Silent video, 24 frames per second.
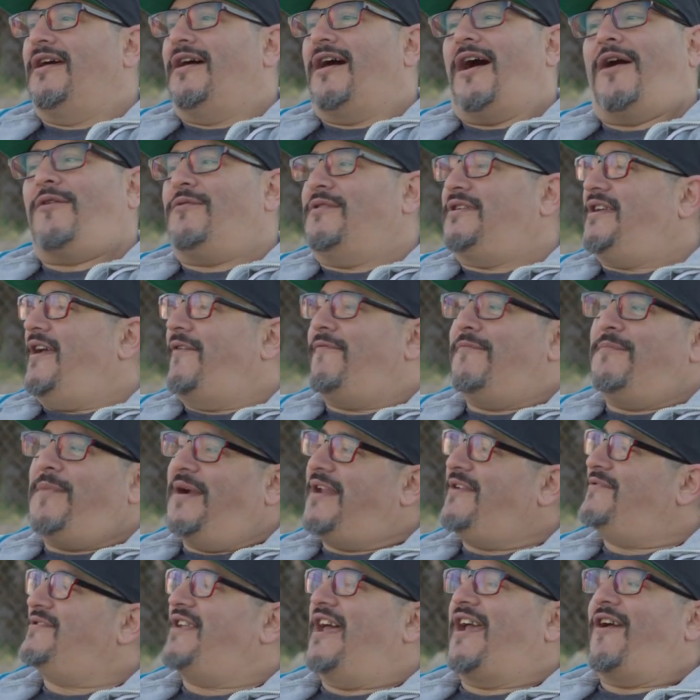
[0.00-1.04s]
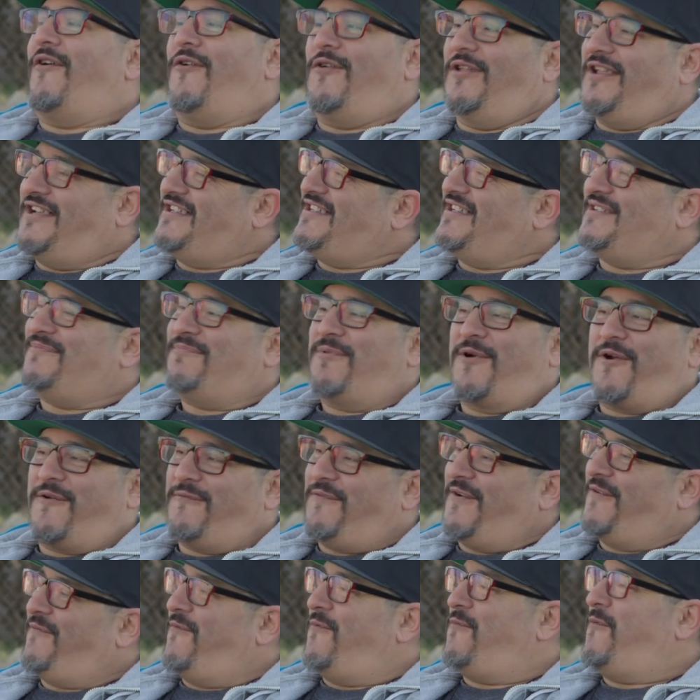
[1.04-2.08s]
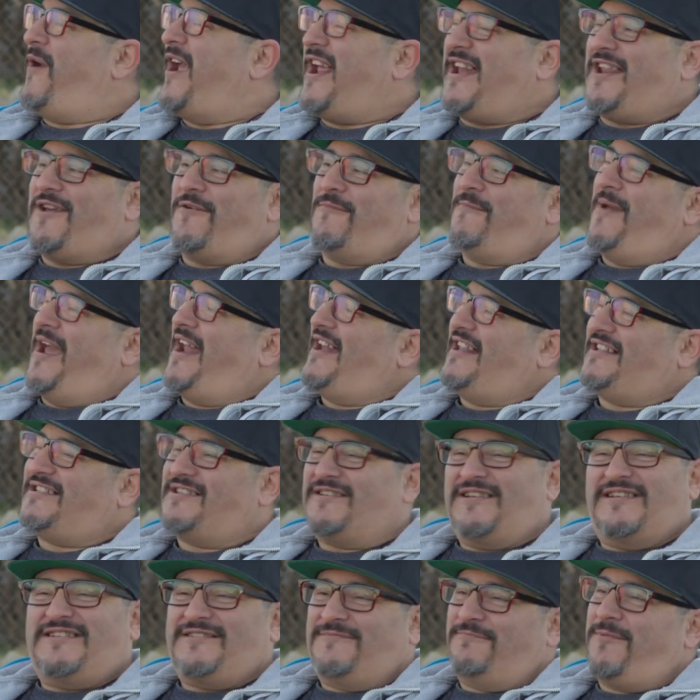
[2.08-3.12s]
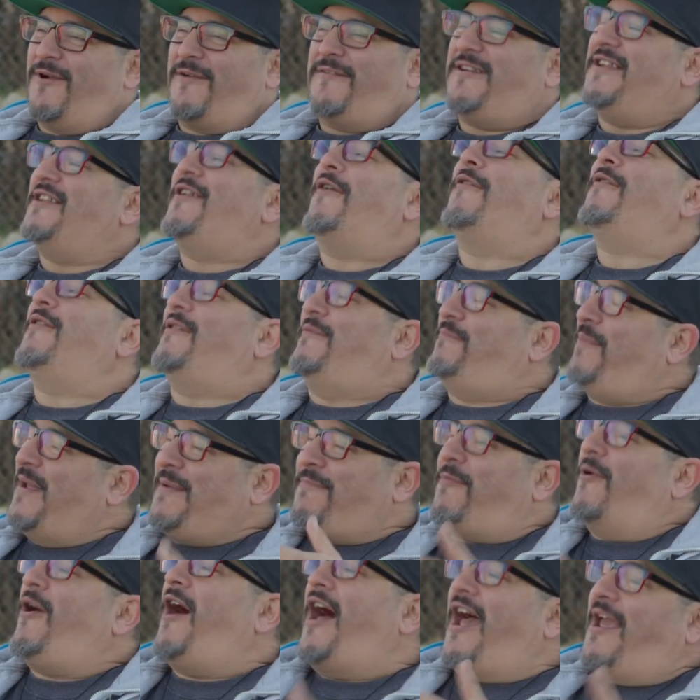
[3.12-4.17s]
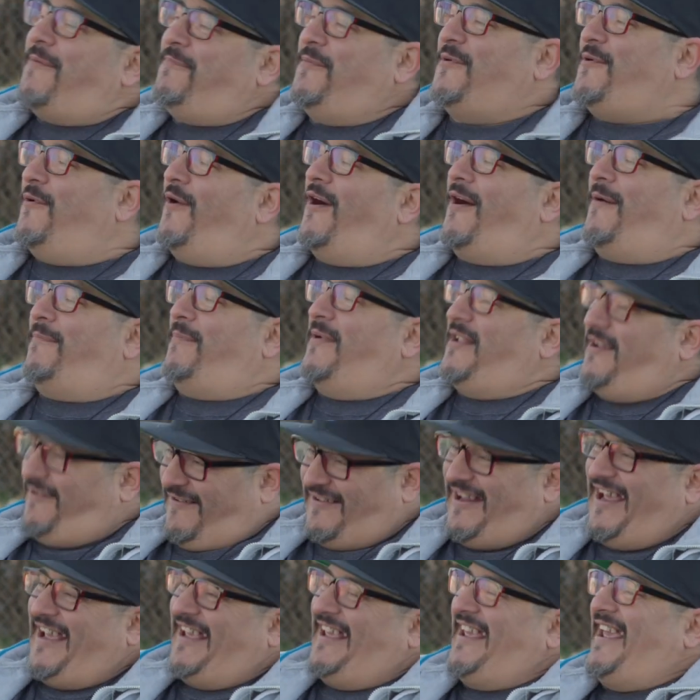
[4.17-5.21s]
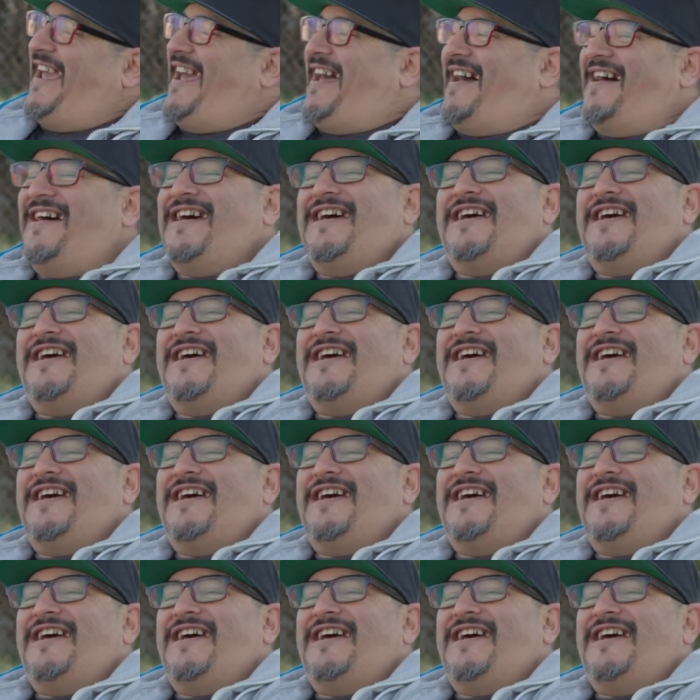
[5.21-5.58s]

everybody was like, "Oh, this is perfect for radio, man. It's pretty, you know, when people hype you up, and you're like, yeah."